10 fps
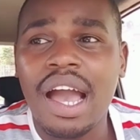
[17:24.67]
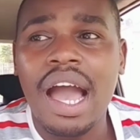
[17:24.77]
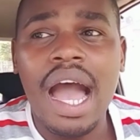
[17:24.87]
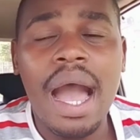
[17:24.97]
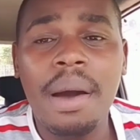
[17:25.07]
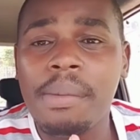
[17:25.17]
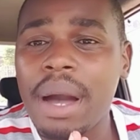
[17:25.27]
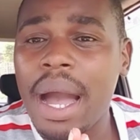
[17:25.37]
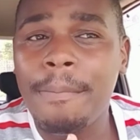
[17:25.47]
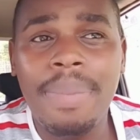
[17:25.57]
i'm
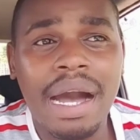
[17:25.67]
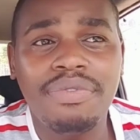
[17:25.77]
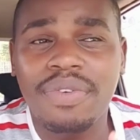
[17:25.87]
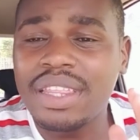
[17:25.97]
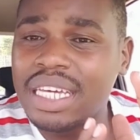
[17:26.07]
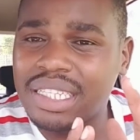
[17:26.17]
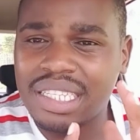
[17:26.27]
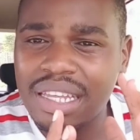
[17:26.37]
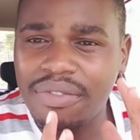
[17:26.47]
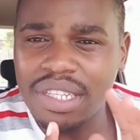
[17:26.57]
above
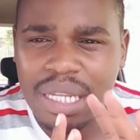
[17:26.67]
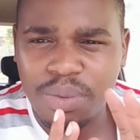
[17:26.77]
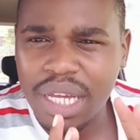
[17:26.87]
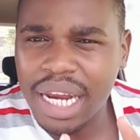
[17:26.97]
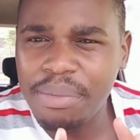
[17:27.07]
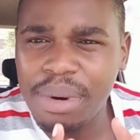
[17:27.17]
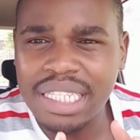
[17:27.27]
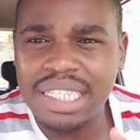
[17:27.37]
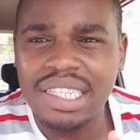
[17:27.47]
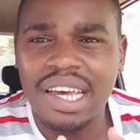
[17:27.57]
37
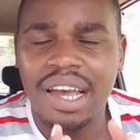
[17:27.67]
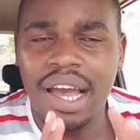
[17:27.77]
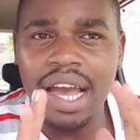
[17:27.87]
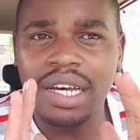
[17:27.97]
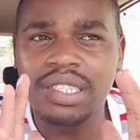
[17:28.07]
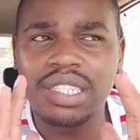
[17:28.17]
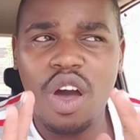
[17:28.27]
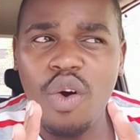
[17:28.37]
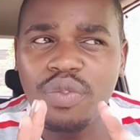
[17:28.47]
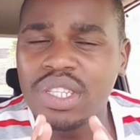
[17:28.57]
subscribers as
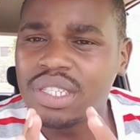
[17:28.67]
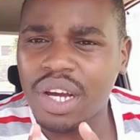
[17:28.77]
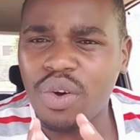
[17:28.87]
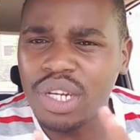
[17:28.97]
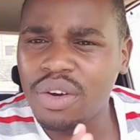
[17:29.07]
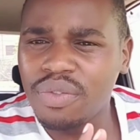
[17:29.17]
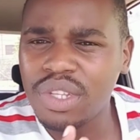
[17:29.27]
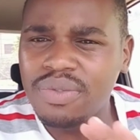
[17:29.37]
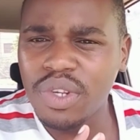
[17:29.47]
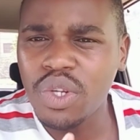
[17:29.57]
of this recording of this
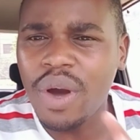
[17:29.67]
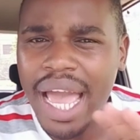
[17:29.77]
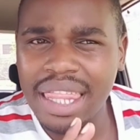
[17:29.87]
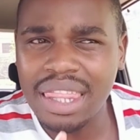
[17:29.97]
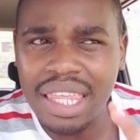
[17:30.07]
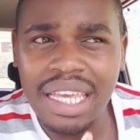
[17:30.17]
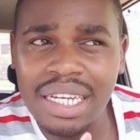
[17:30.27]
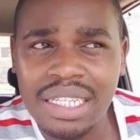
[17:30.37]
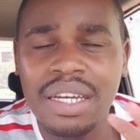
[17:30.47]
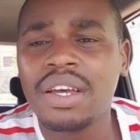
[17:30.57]
video i think
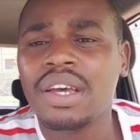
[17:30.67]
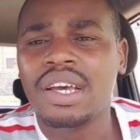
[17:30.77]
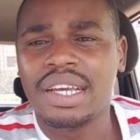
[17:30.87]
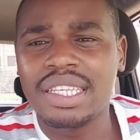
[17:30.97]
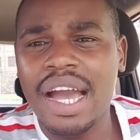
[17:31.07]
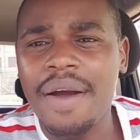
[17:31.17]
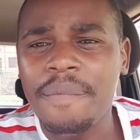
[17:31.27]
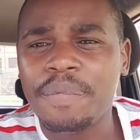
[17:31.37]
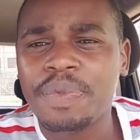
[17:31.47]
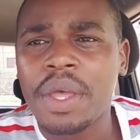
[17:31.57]
yeah
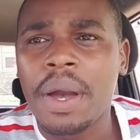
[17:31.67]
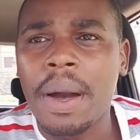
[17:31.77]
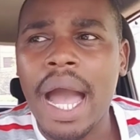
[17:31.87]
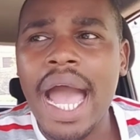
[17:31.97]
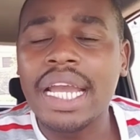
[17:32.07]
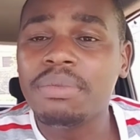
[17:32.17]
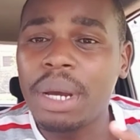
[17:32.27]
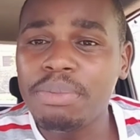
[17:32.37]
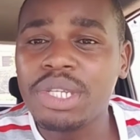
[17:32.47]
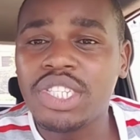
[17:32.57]
uh, it might
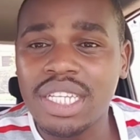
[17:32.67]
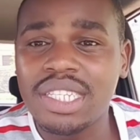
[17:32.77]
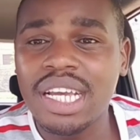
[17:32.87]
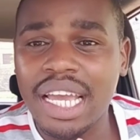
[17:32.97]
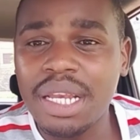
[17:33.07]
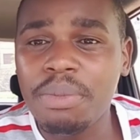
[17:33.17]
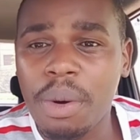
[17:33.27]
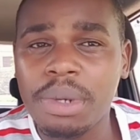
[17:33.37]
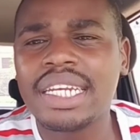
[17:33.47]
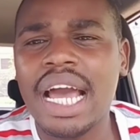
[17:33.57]
be changing any
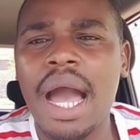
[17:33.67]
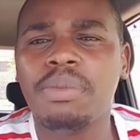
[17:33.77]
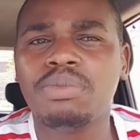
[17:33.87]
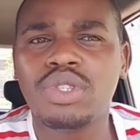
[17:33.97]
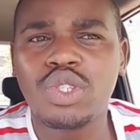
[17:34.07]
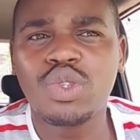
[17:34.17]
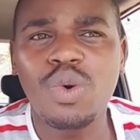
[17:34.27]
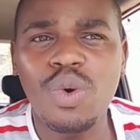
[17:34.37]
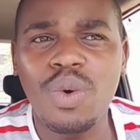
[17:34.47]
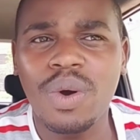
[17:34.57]
moment i'm
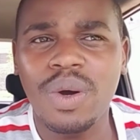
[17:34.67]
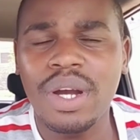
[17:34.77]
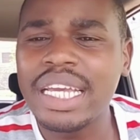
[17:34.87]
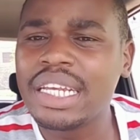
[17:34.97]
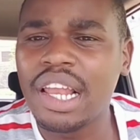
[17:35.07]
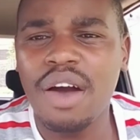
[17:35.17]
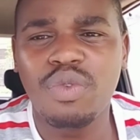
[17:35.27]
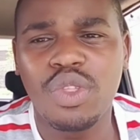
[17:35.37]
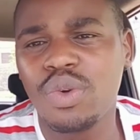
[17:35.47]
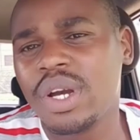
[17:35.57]
so in love
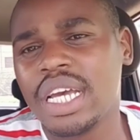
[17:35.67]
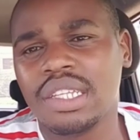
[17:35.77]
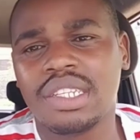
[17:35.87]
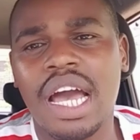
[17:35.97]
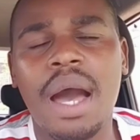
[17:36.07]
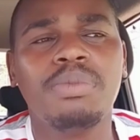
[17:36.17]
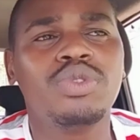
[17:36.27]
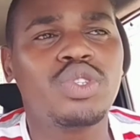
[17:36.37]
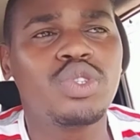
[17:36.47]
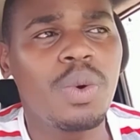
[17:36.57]
with you guys i'm
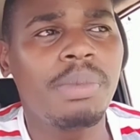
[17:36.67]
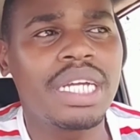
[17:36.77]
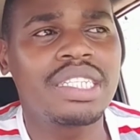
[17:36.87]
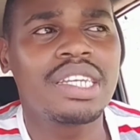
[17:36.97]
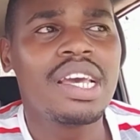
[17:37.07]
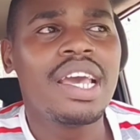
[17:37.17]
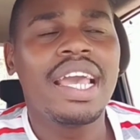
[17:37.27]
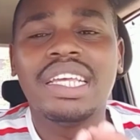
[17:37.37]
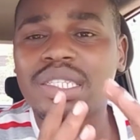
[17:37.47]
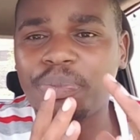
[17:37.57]
so much
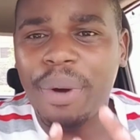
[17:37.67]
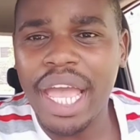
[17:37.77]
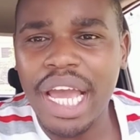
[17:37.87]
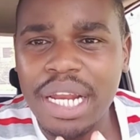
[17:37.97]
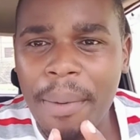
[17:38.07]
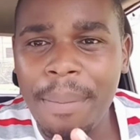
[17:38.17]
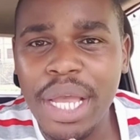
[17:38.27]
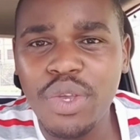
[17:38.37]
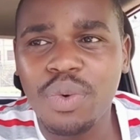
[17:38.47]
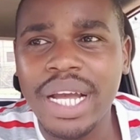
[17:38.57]
inspired by
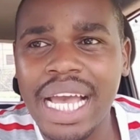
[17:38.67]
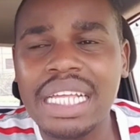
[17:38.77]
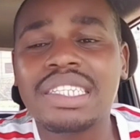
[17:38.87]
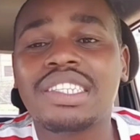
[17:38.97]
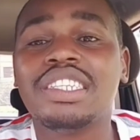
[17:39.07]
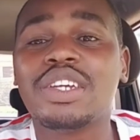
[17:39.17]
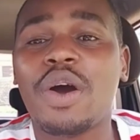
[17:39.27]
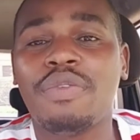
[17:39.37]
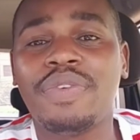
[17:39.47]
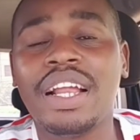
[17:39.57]
you guys
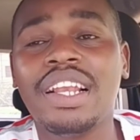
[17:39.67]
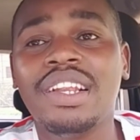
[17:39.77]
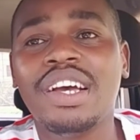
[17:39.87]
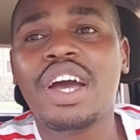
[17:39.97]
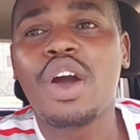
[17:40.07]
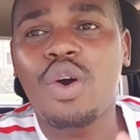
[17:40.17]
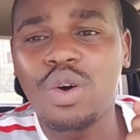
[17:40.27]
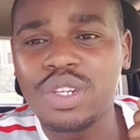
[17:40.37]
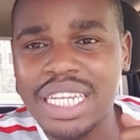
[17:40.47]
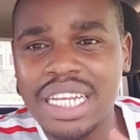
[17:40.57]
sitawafel
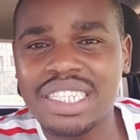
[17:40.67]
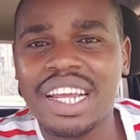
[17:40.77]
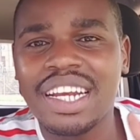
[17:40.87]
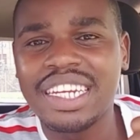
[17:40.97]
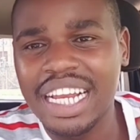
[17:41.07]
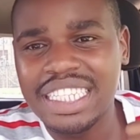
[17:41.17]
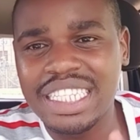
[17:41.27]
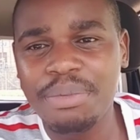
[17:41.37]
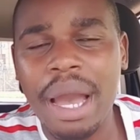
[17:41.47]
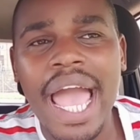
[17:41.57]
content ni
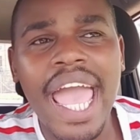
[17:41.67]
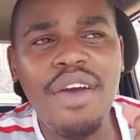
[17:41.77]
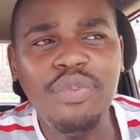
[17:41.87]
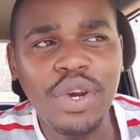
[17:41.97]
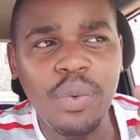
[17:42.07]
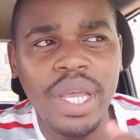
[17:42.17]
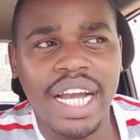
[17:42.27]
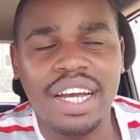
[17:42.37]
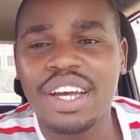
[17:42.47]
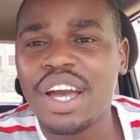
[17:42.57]
lazima every week
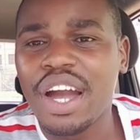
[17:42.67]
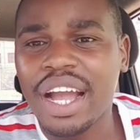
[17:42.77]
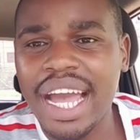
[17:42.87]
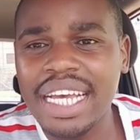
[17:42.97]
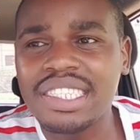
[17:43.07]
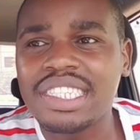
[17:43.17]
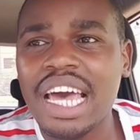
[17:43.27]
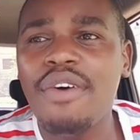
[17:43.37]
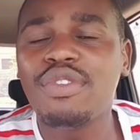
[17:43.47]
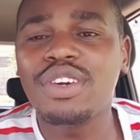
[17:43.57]
guys
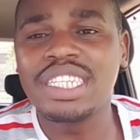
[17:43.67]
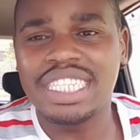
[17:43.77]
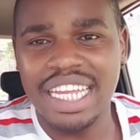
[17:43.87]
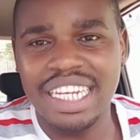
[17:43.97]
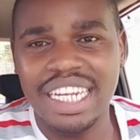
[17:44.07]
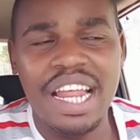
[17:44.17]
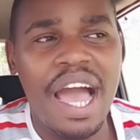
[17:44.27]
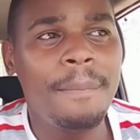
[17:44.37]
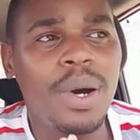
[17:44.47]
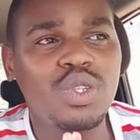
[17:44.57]
i've not decided
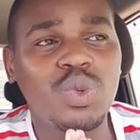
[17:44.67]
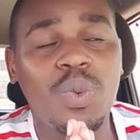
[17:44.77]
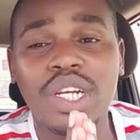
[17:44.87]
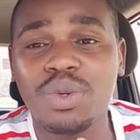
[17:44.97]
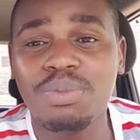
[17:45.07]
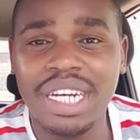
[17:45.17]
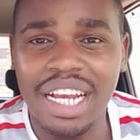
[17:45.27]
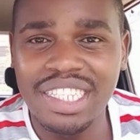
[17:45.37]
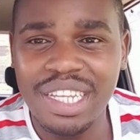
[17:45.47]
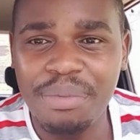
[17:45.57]
about when to be
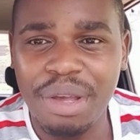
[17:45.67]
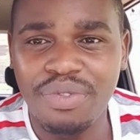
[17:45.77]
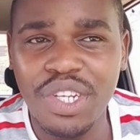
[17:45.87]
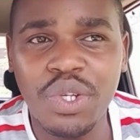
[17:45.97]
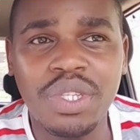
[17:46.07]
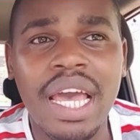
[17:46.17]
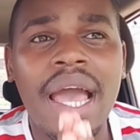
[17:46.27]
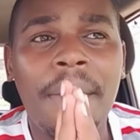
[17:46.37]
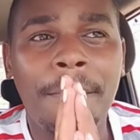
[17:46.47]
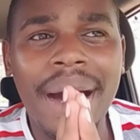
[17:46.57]
releasing my videos
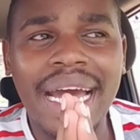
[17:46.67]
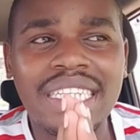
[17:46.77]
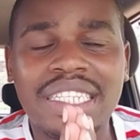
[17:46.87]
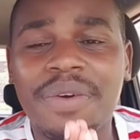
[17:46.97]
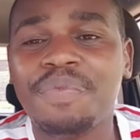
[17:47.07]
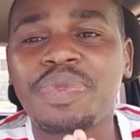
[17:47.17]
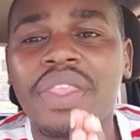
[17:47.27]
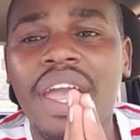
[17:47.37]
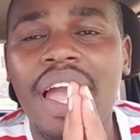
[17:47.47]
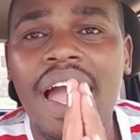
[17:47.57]
but
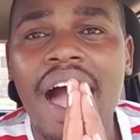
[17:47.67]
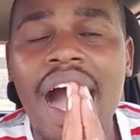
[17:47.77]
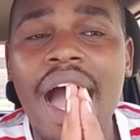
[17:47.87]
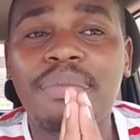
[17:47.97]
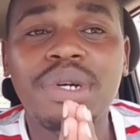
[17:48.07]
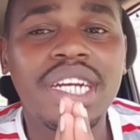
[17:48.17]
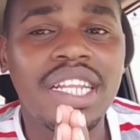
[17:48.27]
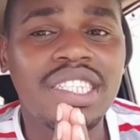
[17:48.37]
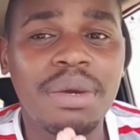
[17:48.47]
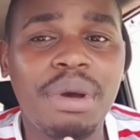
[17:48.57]
i'll be
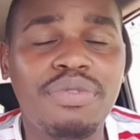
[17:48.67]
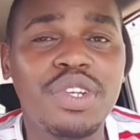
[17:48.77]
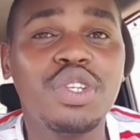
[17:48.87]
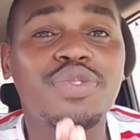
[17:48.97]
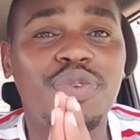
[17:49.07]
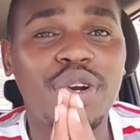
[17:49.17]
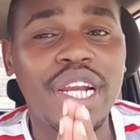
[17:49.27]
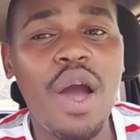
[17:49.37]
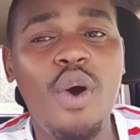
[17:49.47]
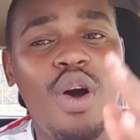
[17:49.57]
releasing my videos for
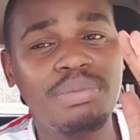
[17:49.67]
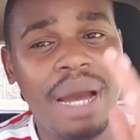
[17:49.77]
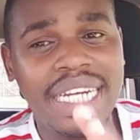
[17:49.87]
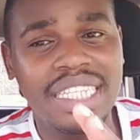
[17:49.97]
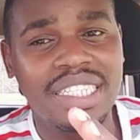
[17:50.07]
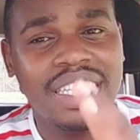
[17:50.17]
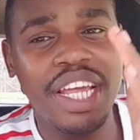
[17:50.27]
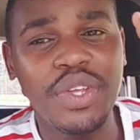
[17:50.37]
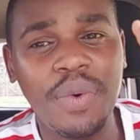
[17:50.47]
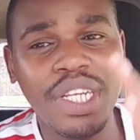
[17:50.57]
now on mondays can
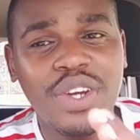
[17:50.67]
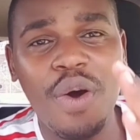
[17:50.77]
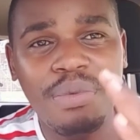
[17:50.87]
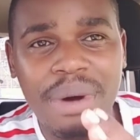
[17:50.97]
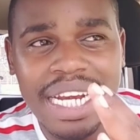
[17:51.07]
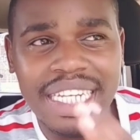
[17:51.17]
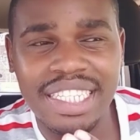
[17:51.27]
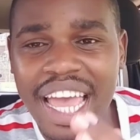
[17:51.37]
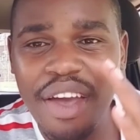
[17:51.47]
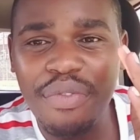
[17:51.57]
you wait on mondays
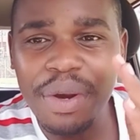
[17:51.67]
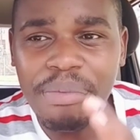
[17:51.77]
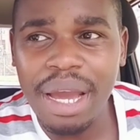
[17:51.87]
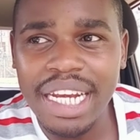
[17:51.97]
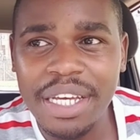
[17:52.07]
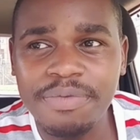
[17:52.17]
every monday